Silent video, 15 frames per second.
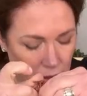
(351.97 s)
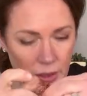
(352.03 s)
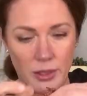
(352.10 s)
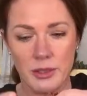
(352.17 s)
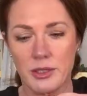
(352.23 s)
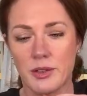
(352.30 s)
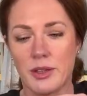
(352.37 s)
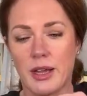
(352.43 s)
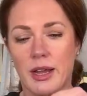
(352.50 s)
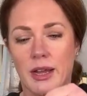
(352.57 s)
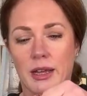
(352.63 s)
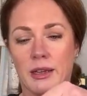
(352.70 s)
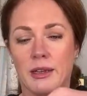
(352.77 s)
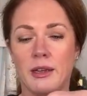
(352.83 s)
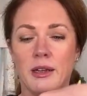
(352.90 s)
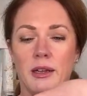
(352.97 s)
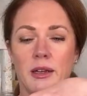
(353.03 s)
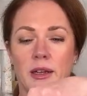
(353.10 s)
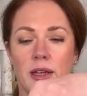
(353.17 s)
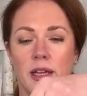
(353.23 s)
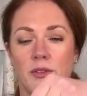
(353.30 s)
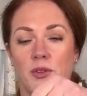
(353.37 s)
so that
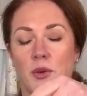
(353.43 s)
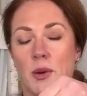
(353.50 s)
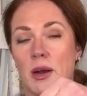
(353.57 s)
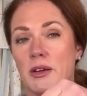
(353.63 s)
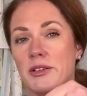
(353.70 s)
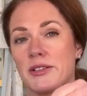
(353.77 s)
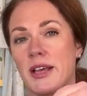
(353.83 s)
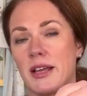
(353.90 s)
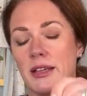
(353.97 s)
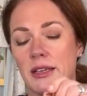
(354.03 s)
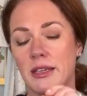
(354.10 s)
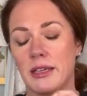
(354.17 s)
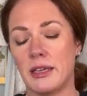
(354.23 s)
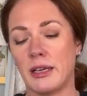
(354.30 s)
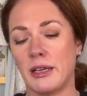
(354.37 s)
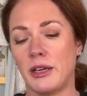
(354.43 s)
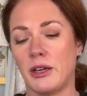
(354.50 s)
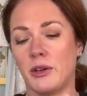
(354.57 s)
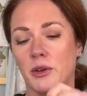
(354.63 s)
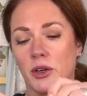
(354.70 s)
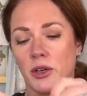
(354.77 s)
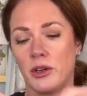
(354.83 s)
if you are selling, you
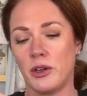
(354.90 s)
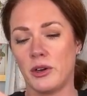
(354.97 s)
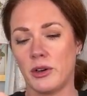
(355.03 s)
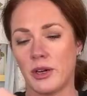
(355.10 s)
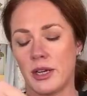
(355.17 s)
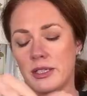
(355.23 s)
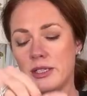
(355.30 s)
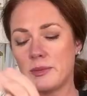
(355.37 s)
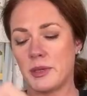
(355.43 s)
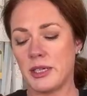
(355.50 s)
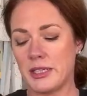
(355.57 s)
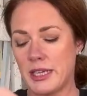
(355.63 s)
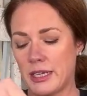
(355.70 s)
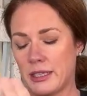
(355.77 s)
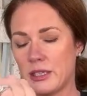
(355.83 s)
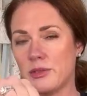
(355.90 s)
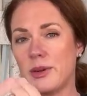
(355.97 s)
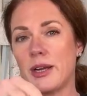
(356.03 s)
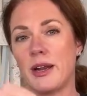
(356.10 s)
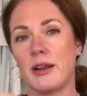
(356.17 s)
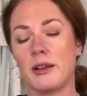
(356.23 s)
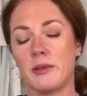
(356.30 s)
know, your customer can take this
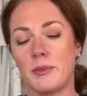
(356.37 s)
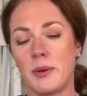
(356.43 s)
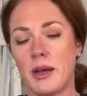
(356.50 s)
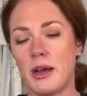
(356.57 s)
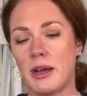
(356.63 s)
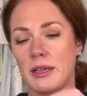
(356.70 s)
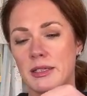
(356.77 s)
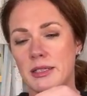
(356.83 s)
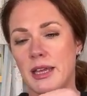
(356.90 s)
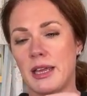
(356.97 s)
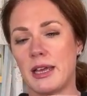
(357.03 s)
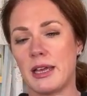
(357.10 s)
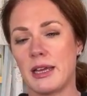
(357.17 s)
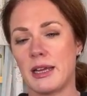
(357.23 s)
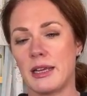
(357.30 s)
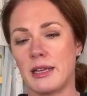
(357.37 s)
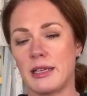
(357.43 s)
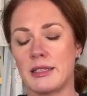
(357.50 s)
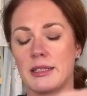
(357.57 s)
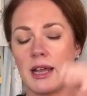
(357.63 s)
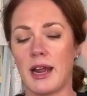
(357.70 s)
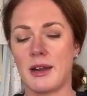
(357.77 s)
right out of the box and
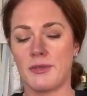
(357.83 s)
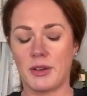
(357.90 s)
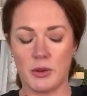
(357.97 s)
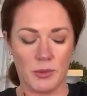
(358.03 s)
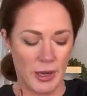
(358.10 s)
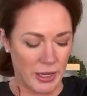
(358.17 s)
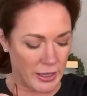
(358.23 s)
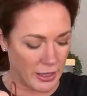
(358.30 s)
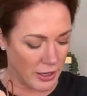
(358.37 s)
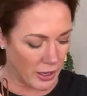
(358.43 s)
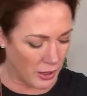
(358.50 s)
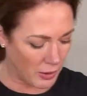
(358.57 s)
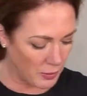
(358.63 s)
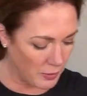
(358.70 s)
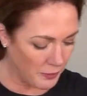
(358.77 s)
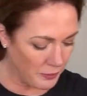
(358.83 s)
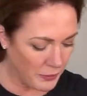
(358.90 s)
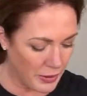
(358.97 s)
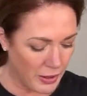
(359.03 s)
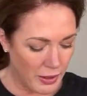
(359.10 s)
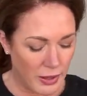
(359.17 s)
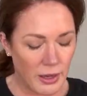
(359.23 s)
it's kind of like ready to go.
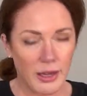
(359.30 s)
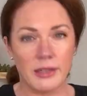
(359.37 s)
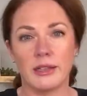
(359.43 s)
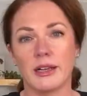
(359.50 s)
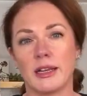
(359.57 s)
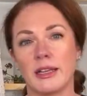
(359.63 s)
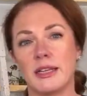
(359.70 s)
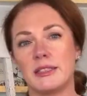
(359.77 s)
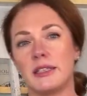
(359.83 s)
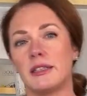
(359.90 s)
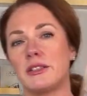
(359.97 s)
And then I like to